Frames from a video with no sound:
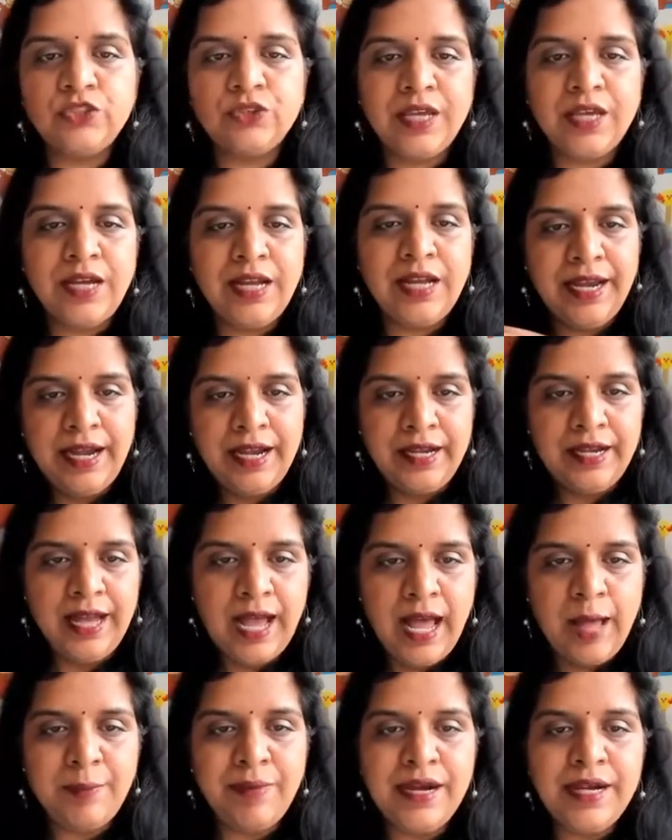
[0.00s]
you can again
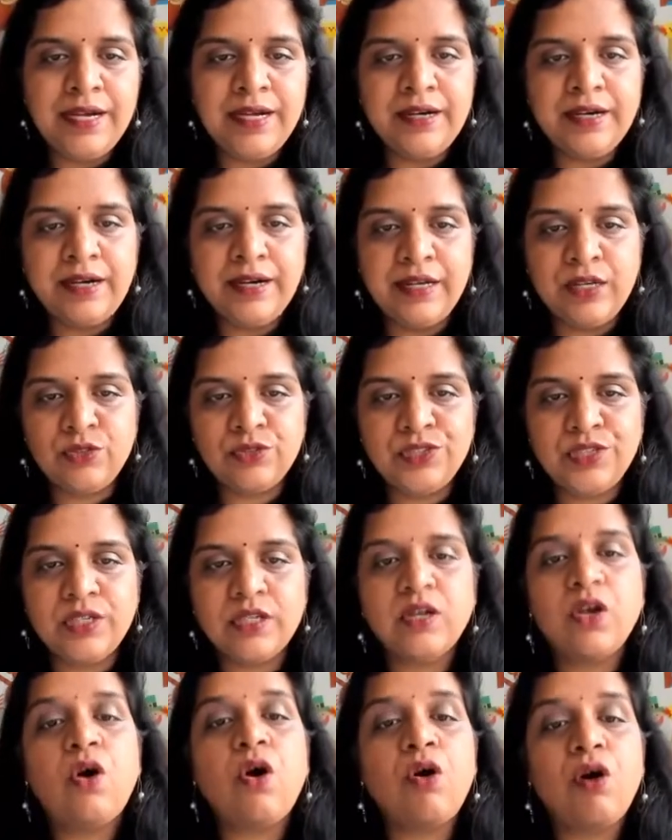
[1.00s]
dab it and reuse
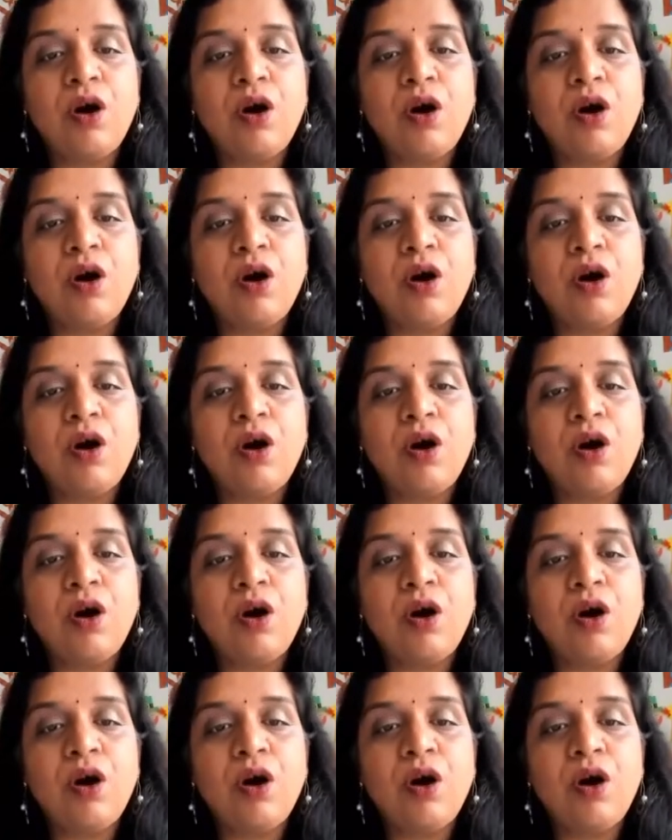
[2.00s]
it.